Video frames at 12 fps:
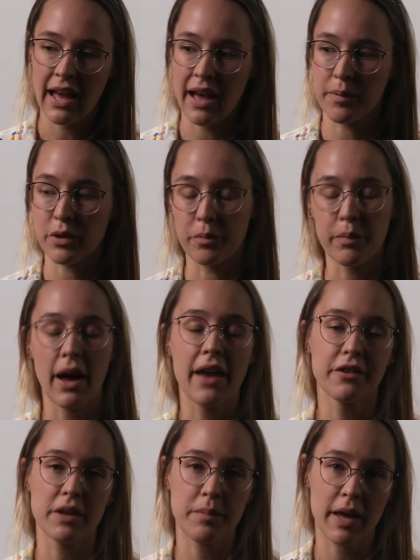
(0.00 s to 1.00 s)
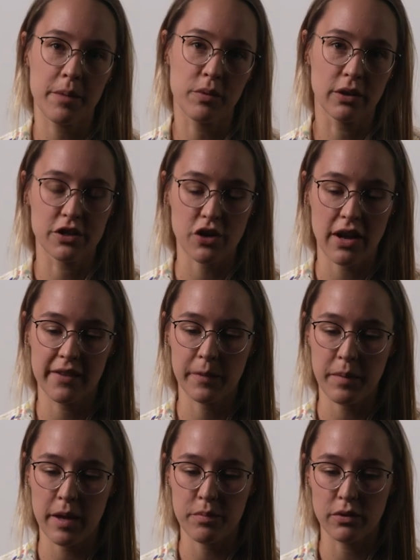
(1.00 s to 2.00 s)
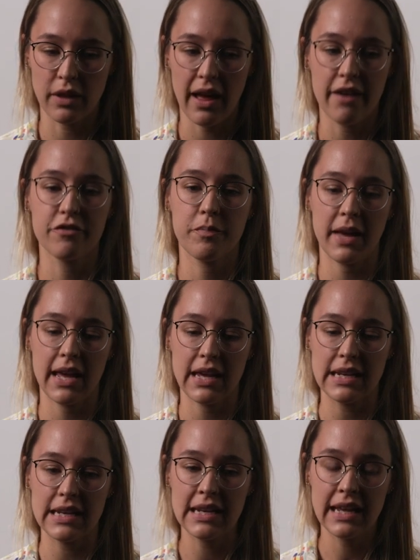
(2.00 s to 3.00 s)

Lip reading: non-binary people and trans people have been